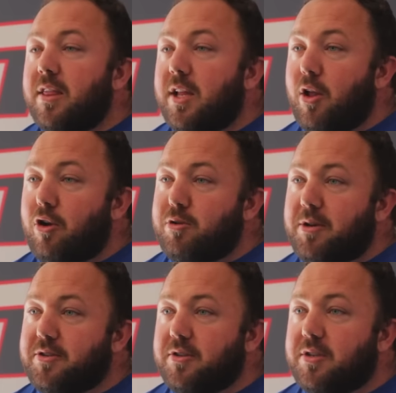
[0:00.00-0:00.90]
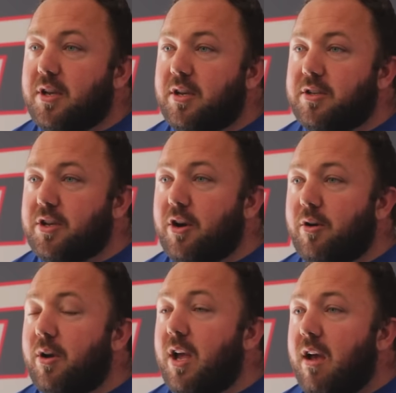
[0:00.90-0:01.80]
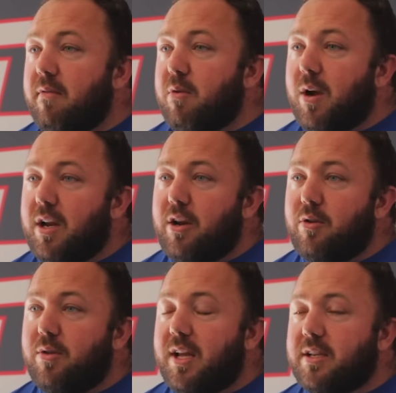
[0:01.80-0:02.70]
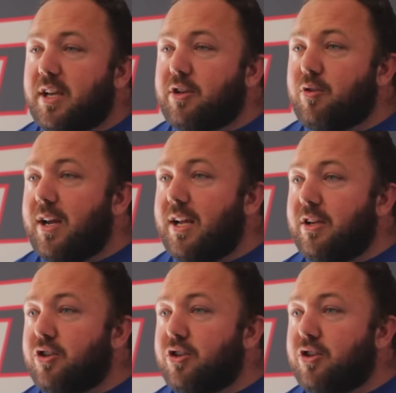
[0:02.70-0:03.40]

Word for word: than large muscles. So if you wanted to do things like training